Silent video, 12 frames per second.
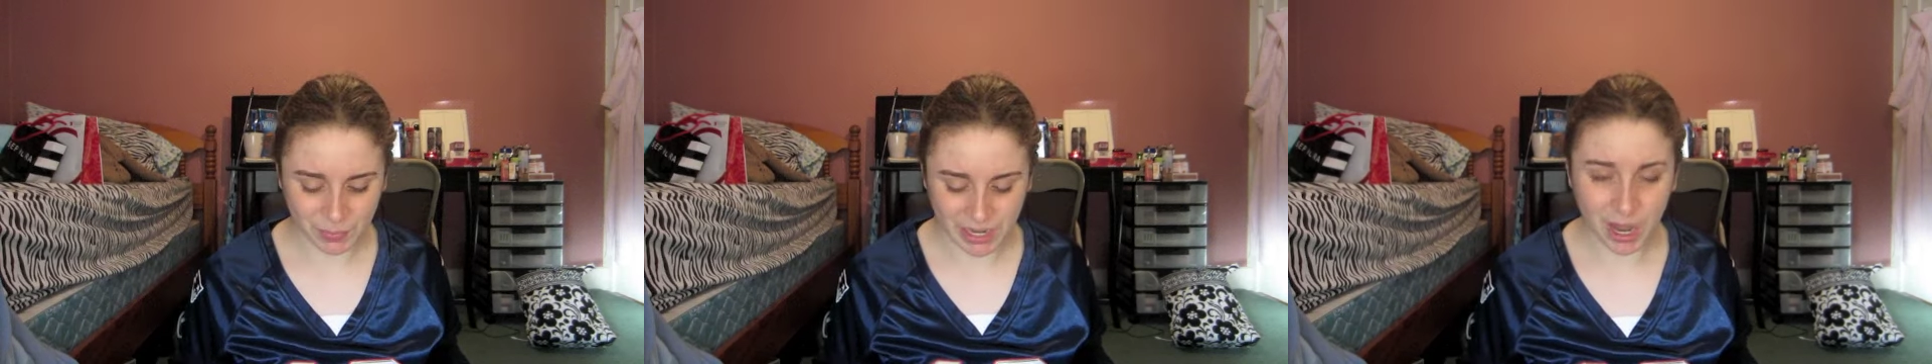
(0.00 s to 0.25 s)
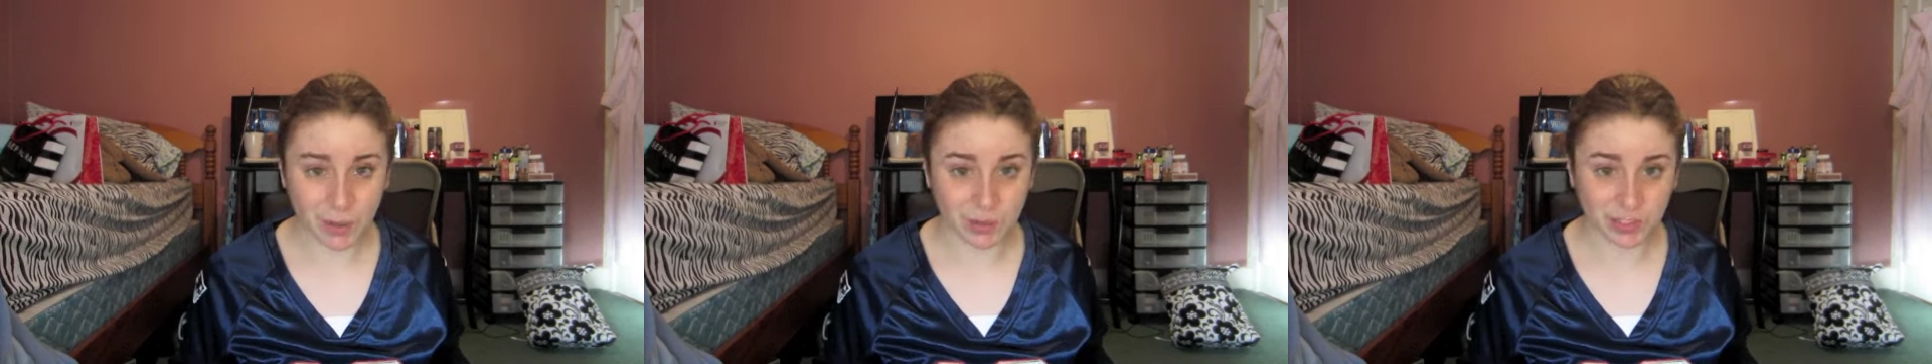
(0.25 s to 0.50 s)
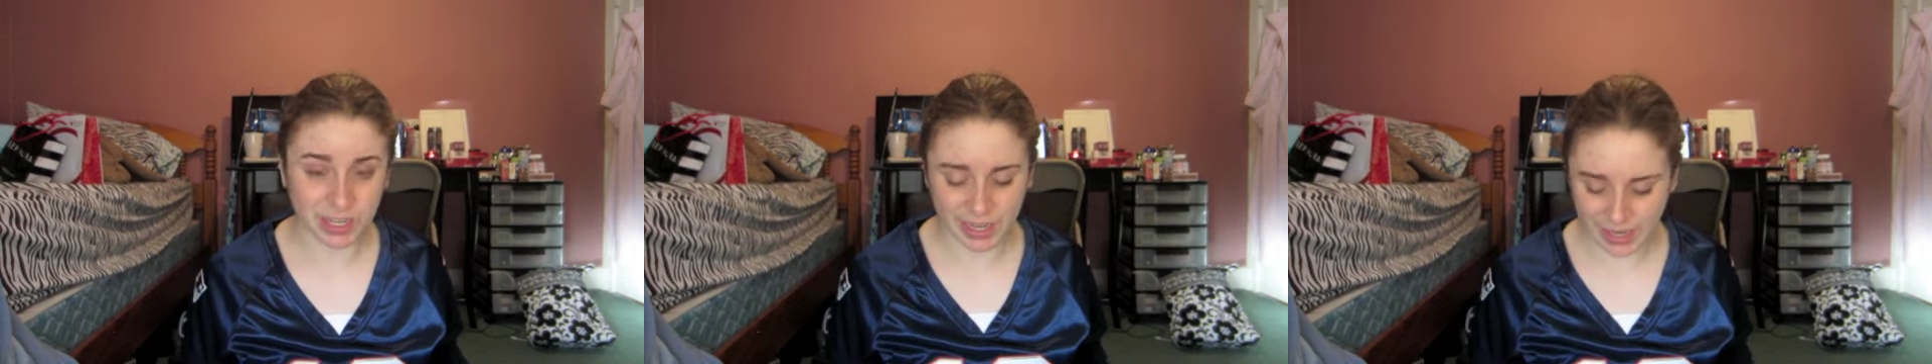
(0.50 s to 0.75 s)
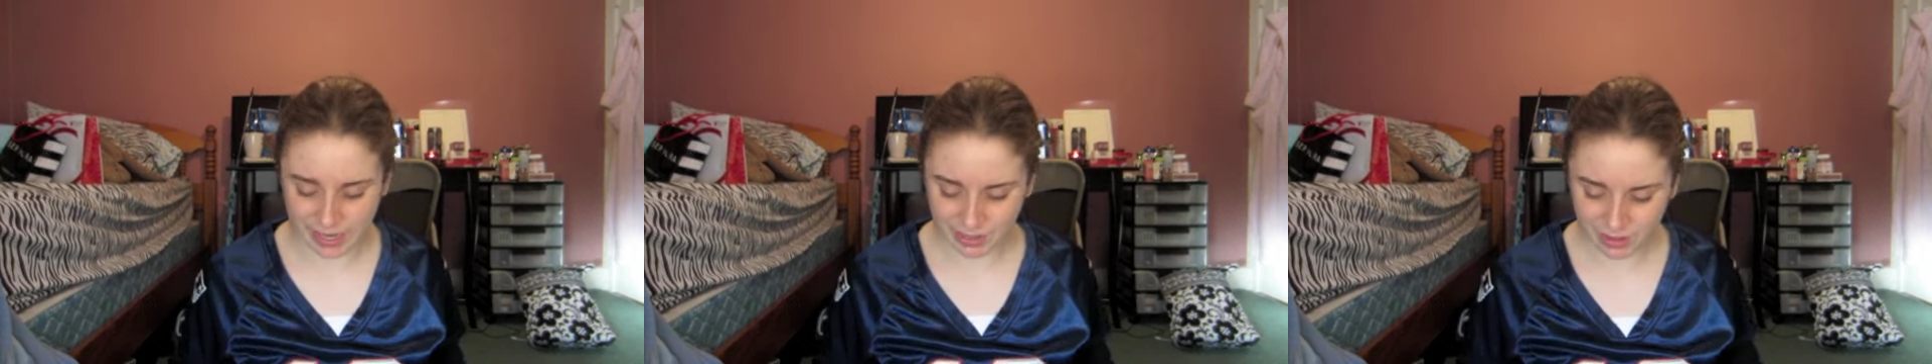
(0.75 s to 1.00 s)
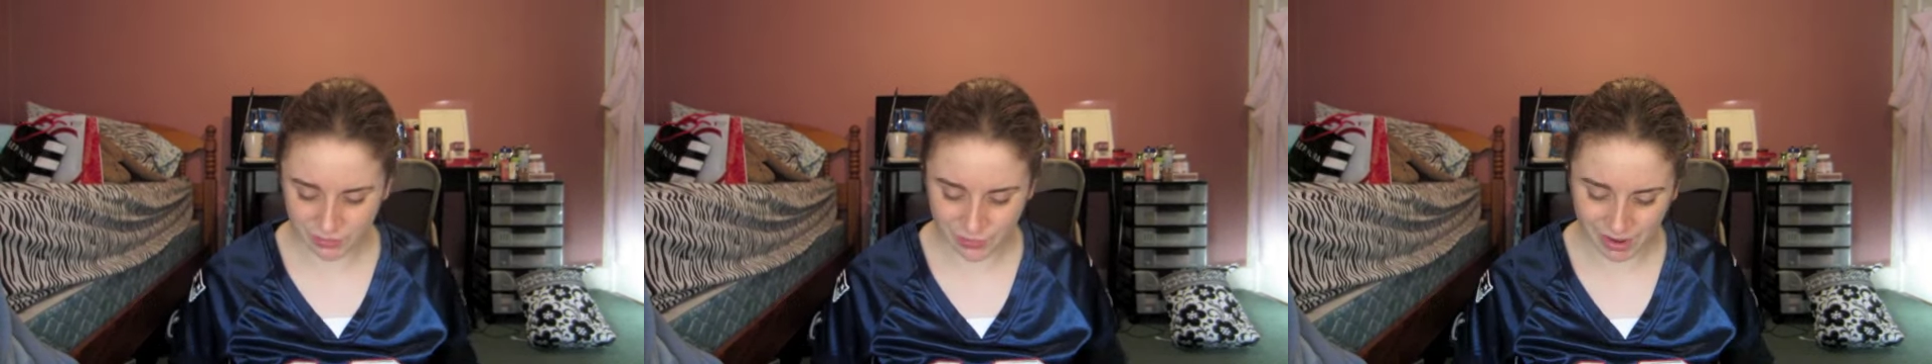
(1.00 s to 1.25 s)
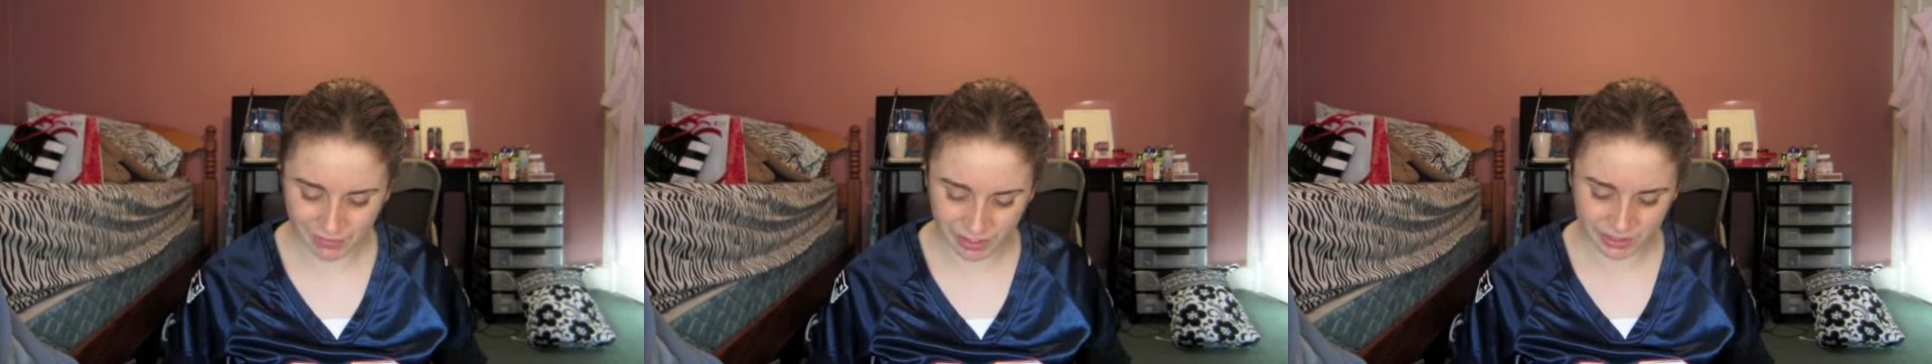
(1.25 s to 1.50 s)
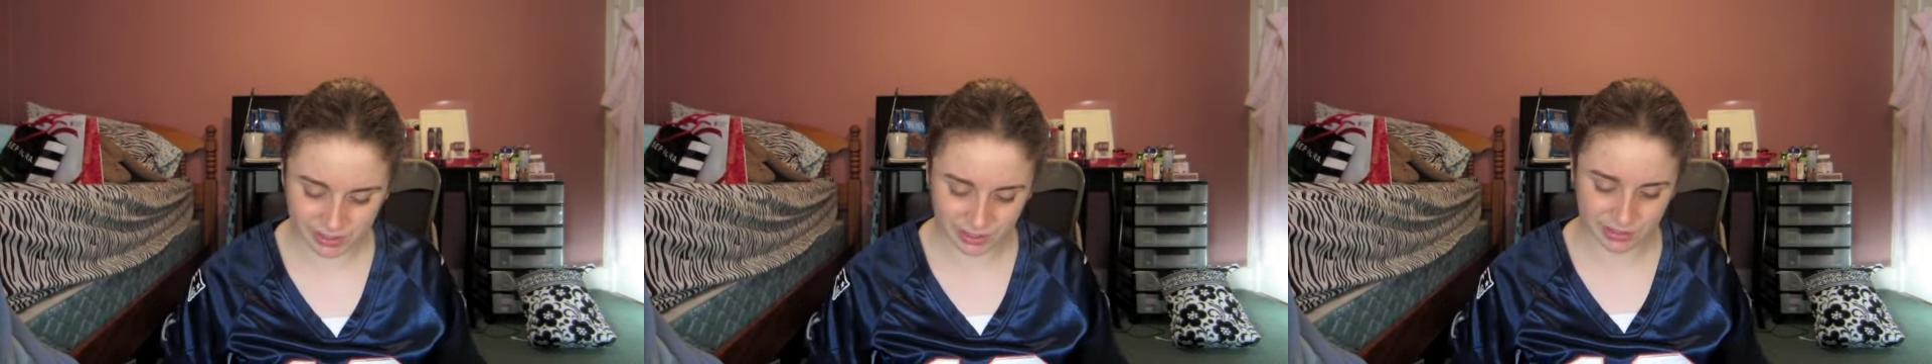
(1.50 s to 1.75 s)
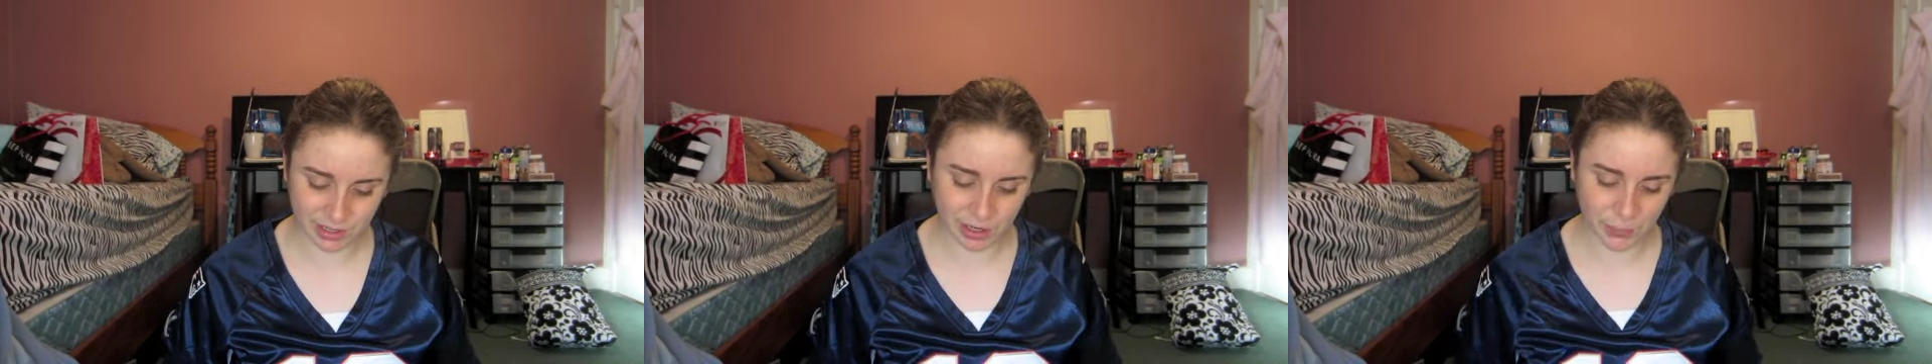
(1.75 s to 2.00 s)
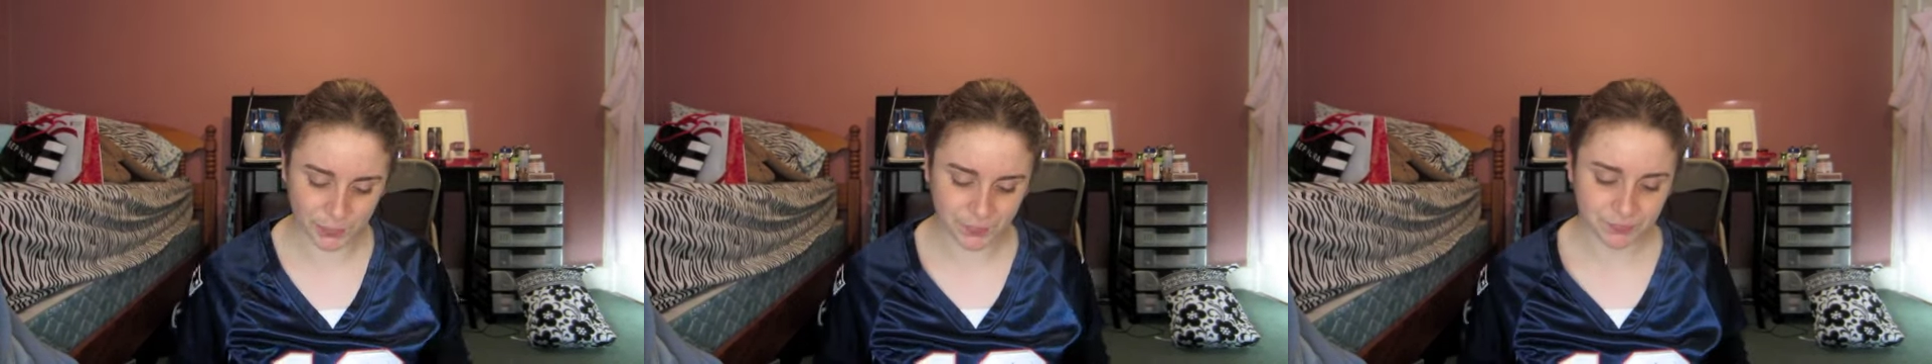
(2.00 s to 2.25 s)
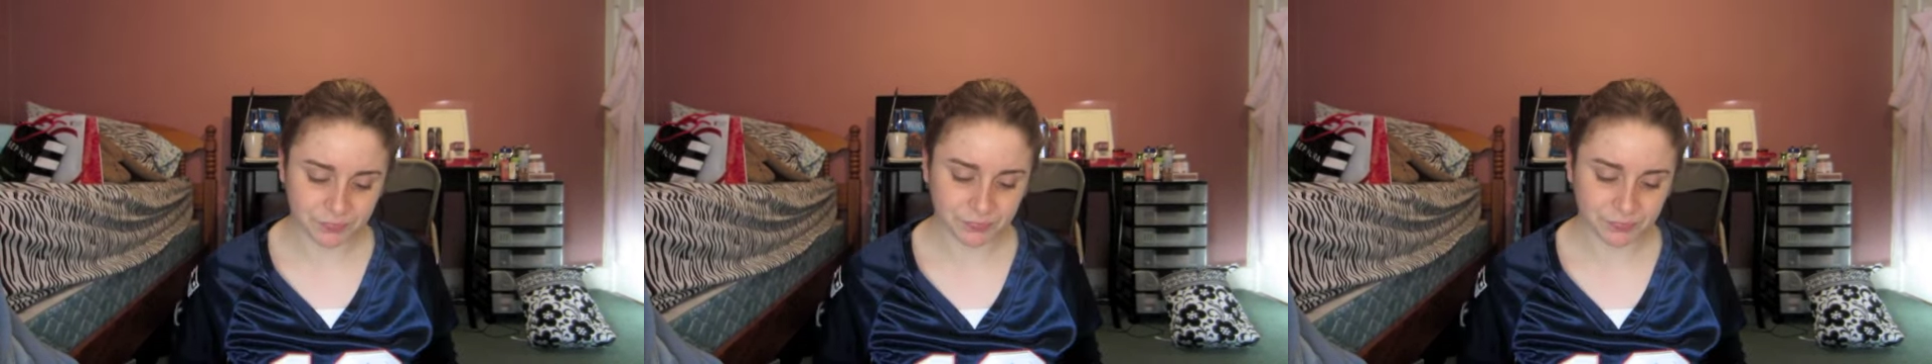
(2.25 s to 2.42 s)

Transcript: But now I'm just going to get into the favorites. So